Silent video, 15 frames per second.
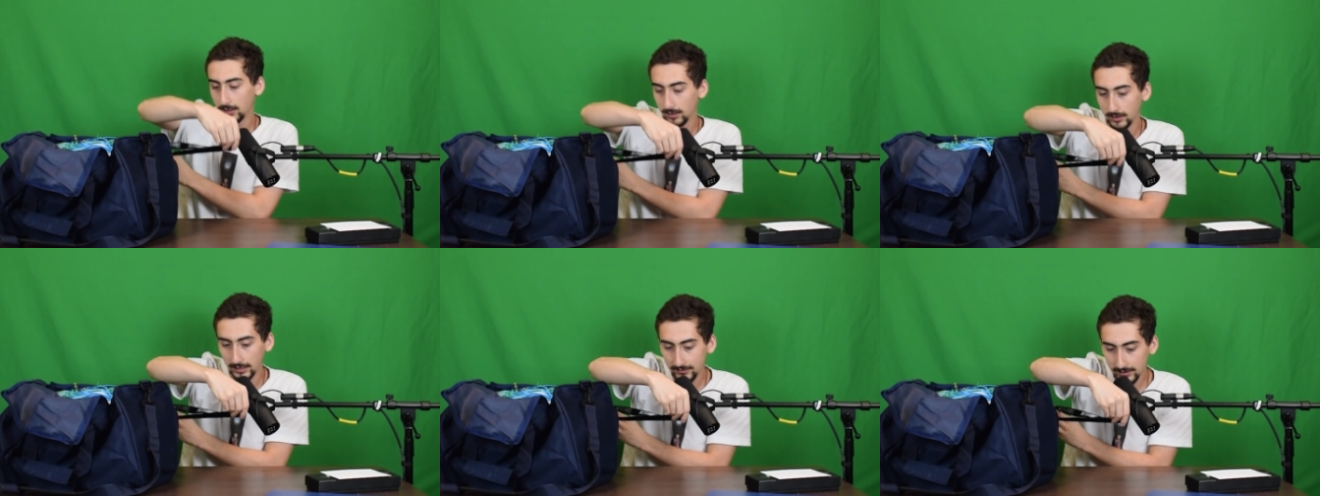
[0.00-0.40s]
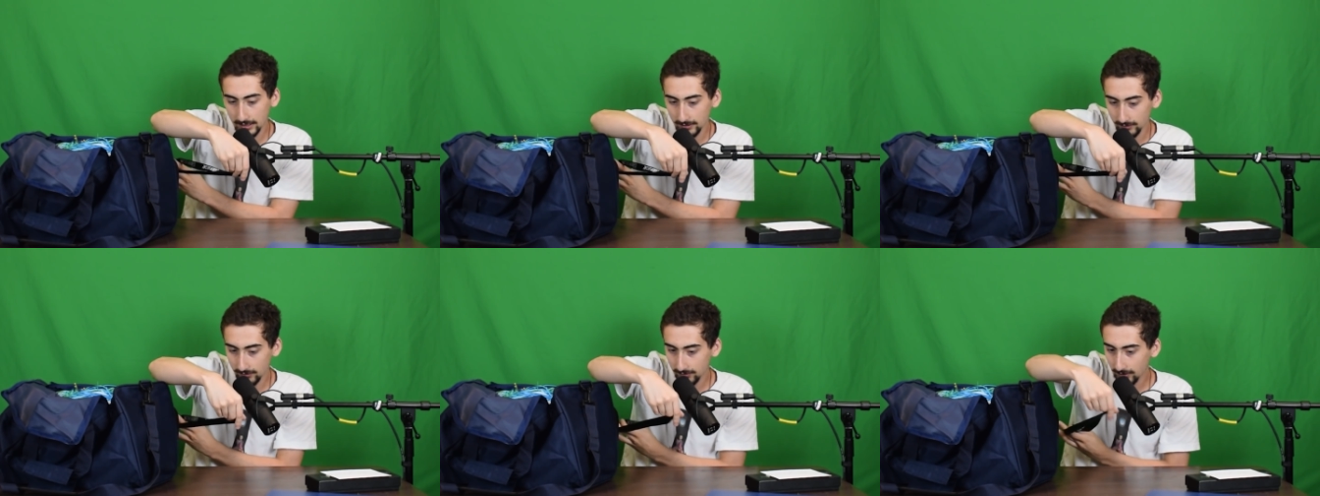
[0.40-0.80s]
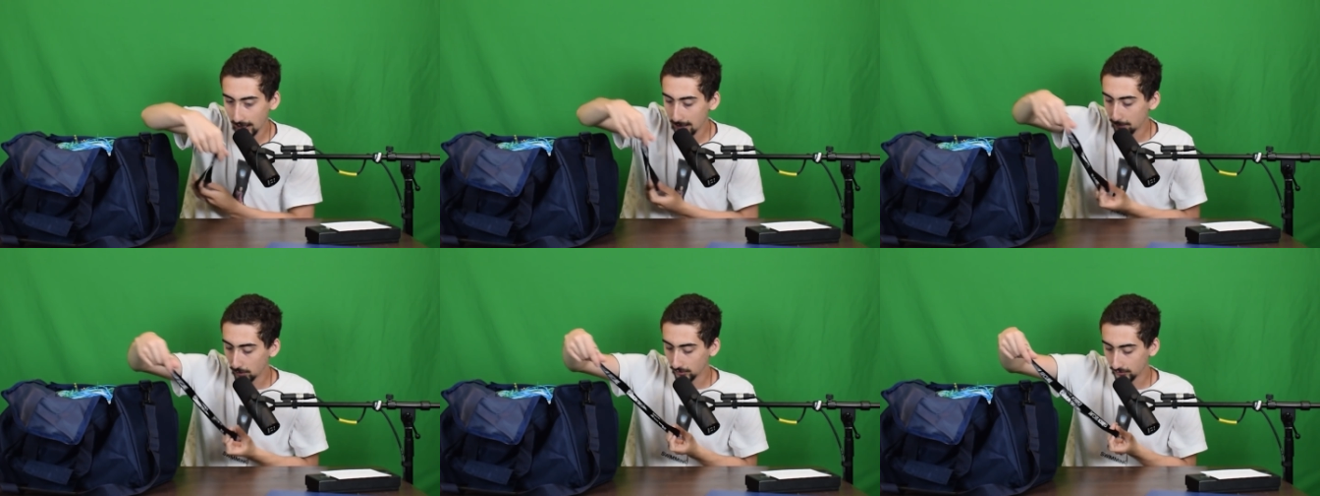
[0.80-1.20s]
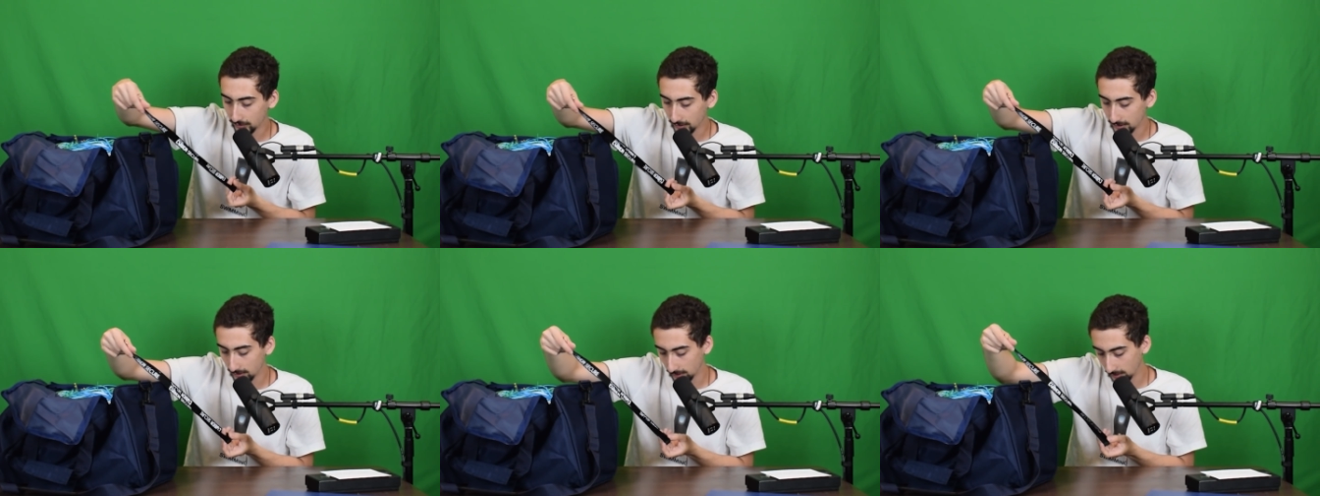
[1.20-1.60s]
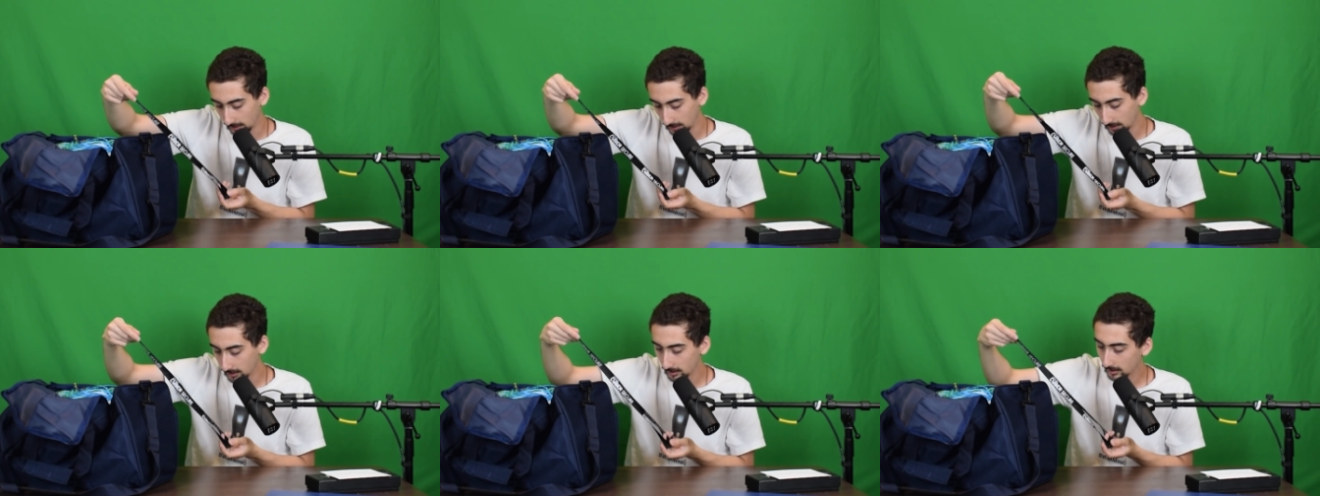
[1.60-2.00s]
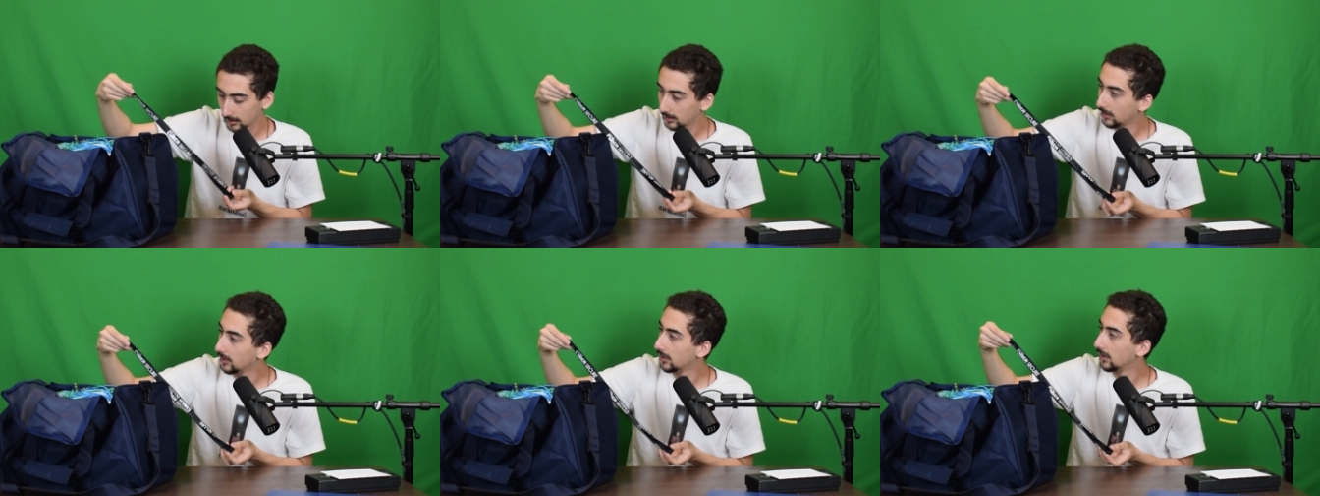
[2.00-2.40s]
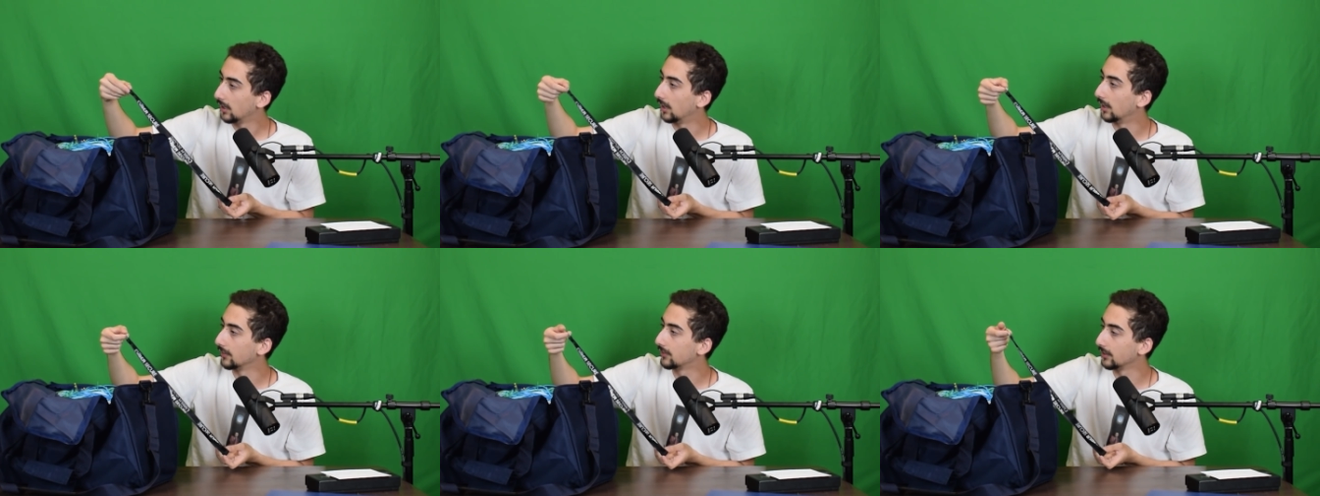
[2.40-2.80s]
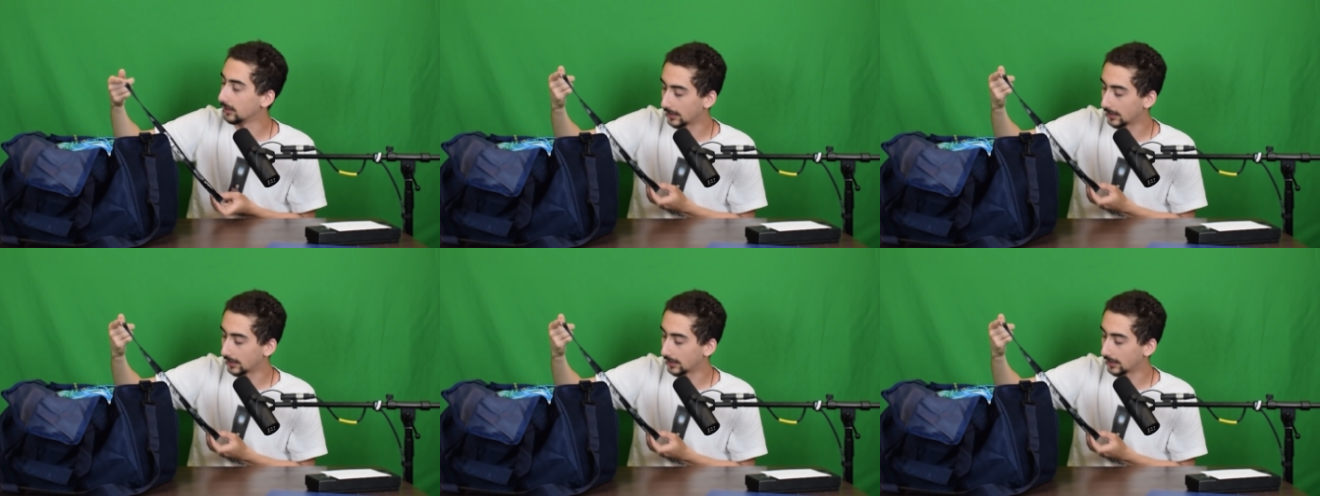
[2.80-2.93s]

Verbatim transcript: Let's get cyber secure. Uh, it's a